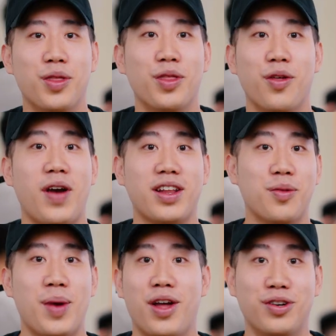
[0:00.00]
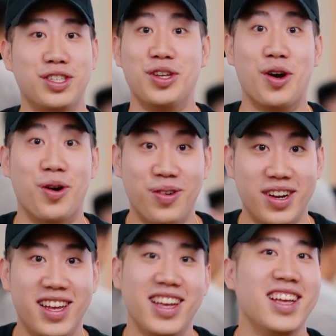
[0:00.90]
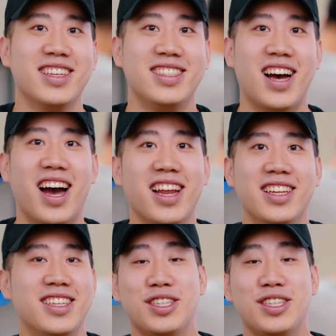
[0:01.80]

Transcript: the fact of the matter is no, it does not, it doesn't